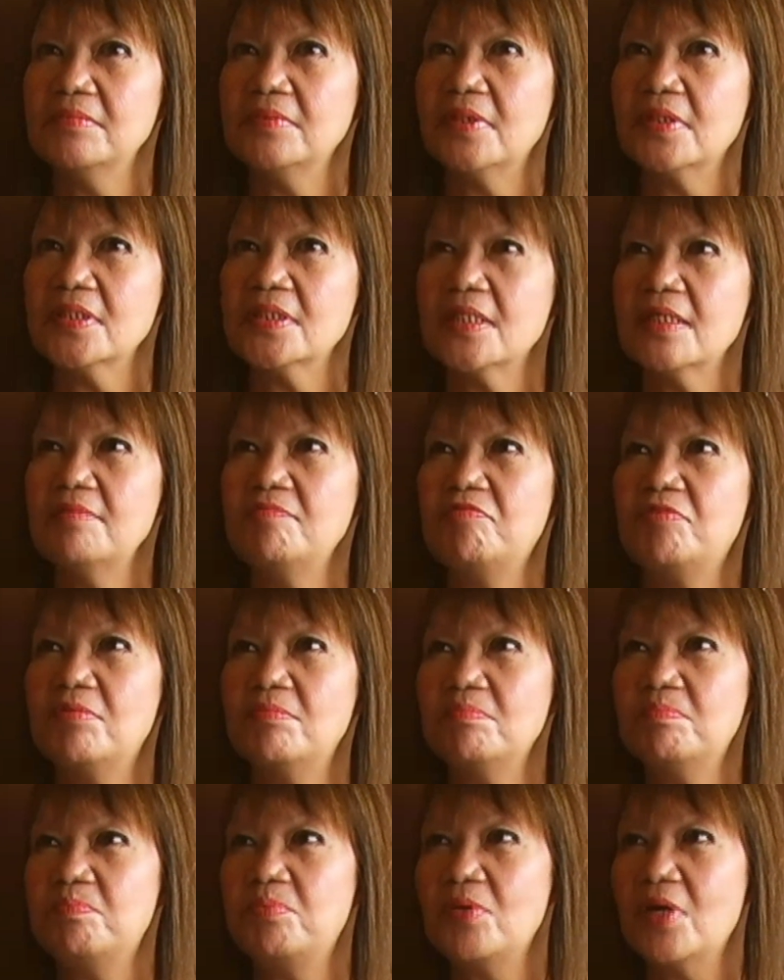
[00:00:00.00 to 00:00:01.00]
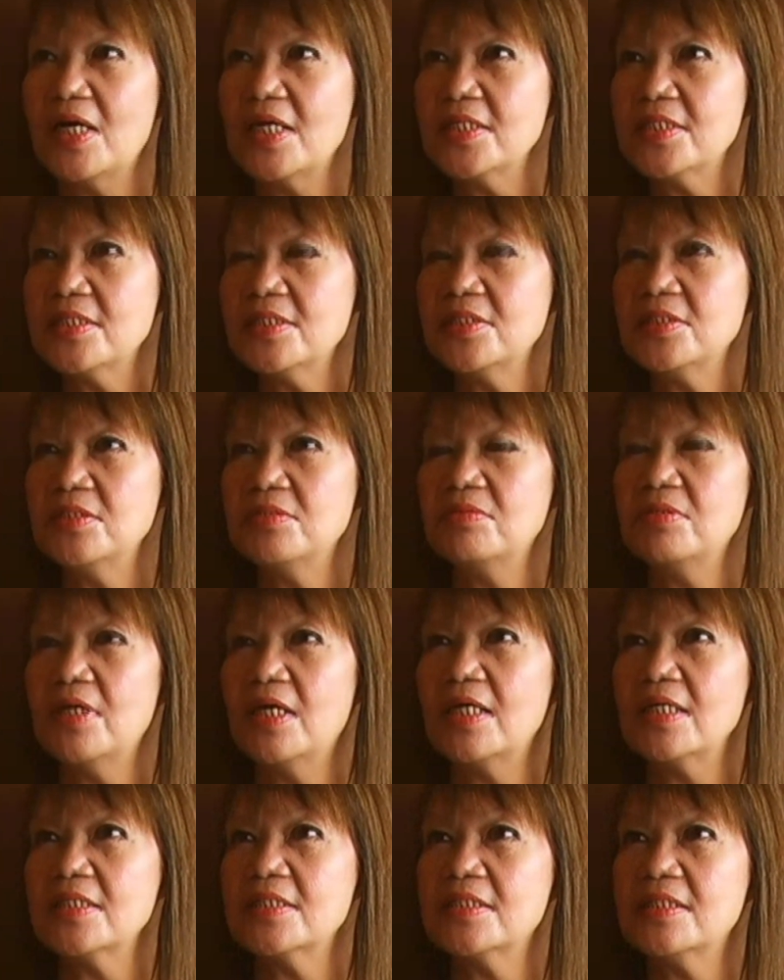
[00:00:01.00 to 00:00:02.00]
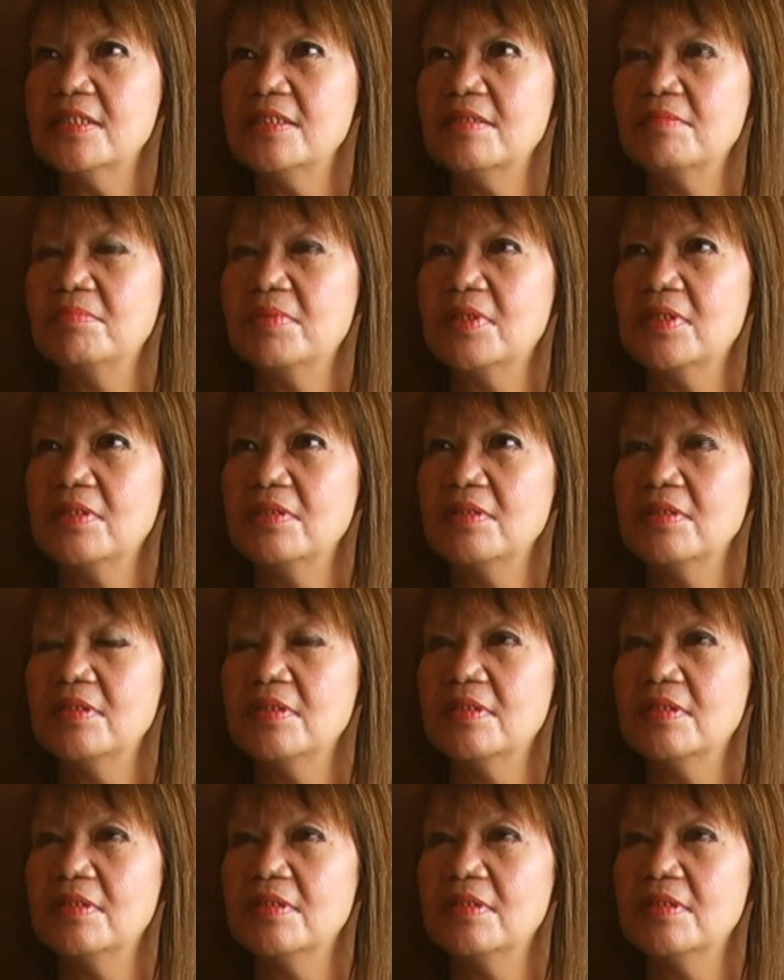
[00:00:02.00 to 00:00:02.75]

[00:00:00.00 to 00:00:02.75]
aside from process, you were asking about